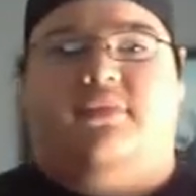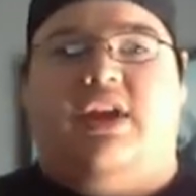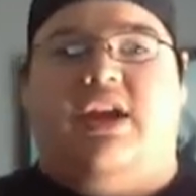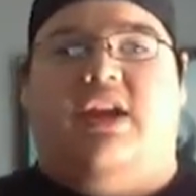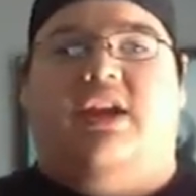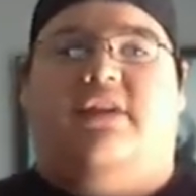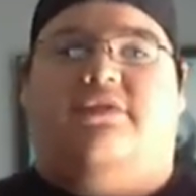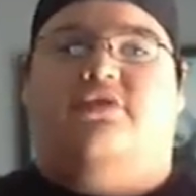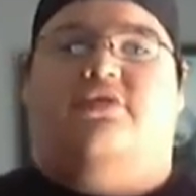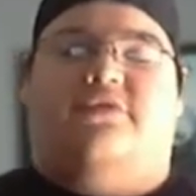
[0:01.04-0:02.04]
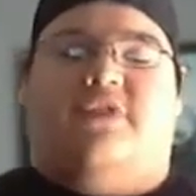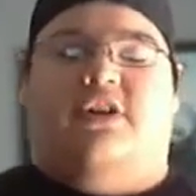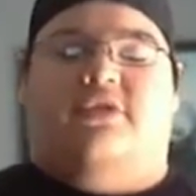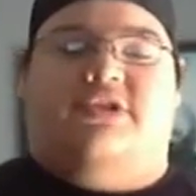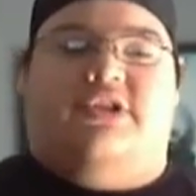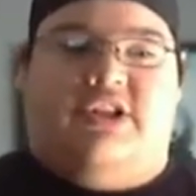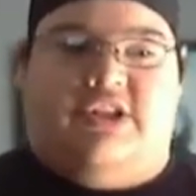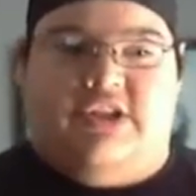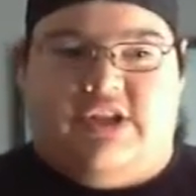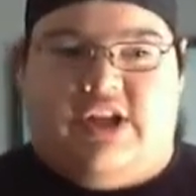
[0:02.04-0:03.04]
Hey, FN True Followers,
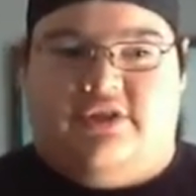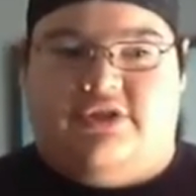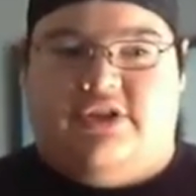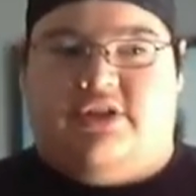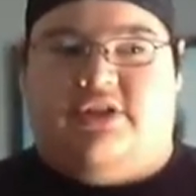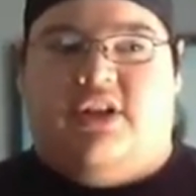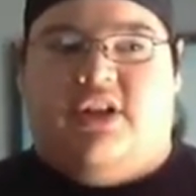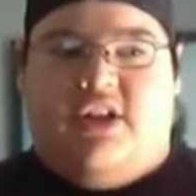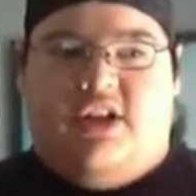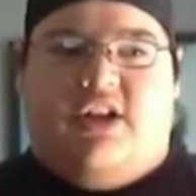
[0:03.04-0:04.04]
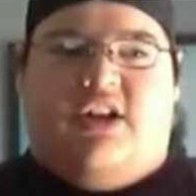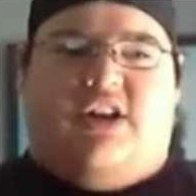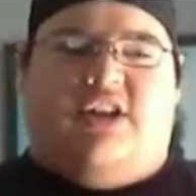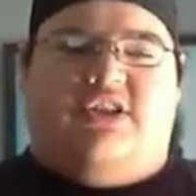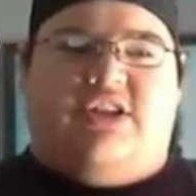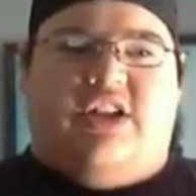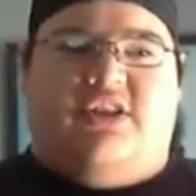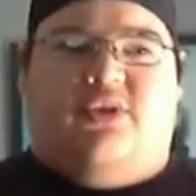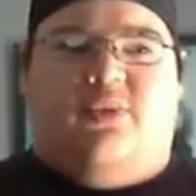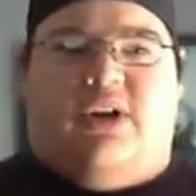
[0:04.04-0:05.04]
JC Styles here. Just
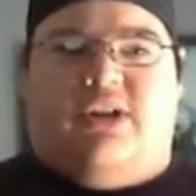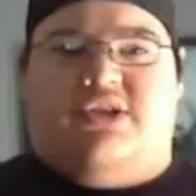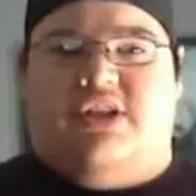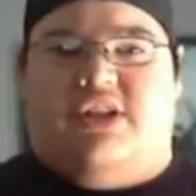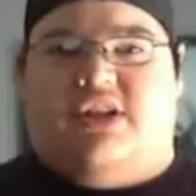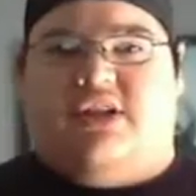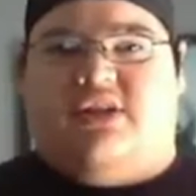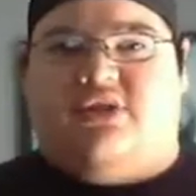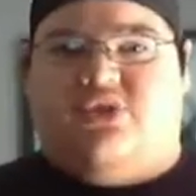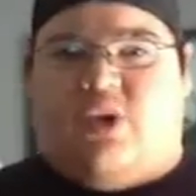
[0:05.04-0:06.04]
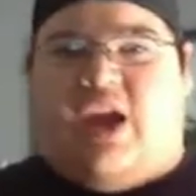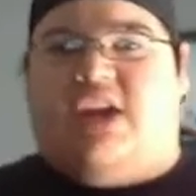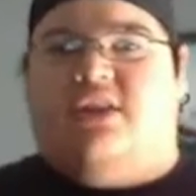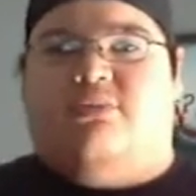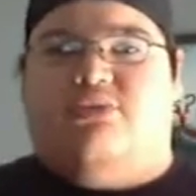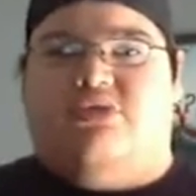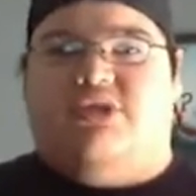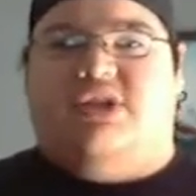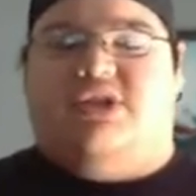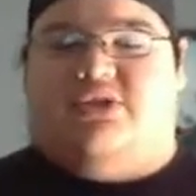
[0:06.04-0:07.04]
got done watching Dragon, the
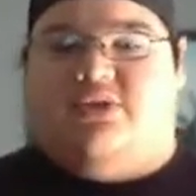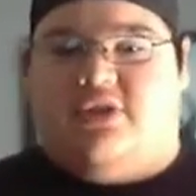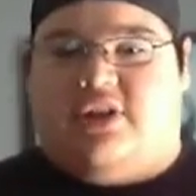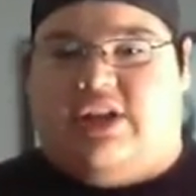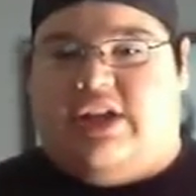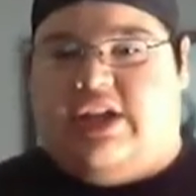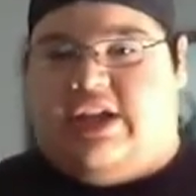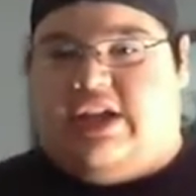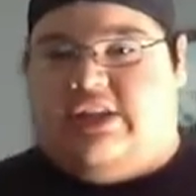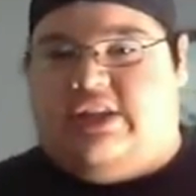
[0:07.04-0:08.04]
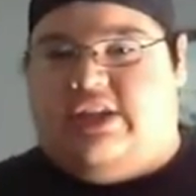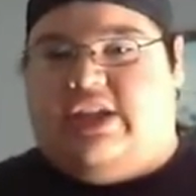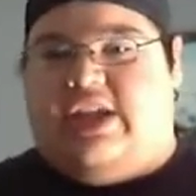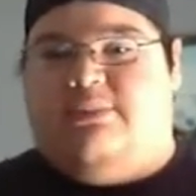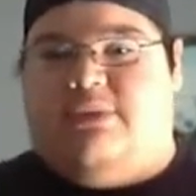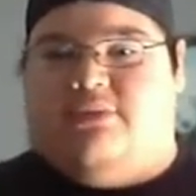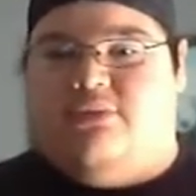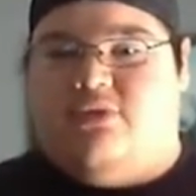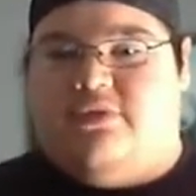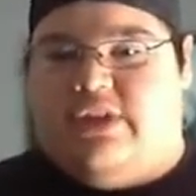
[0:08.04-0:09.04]
Bruce Lee story, and it gave me the
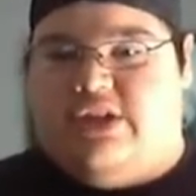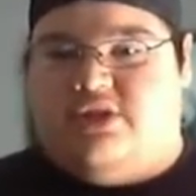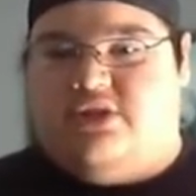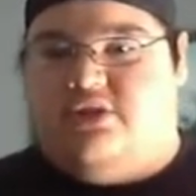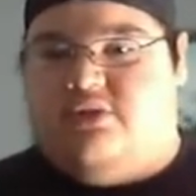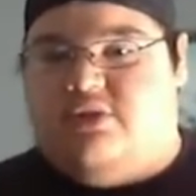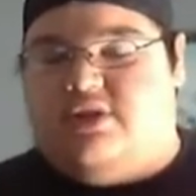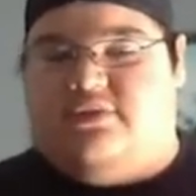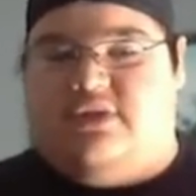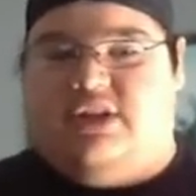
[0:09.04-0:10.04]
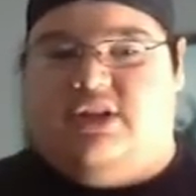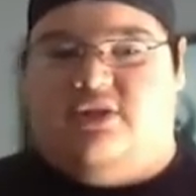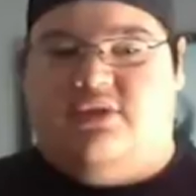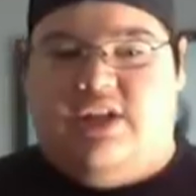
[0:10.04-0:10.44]
motivation to do this video.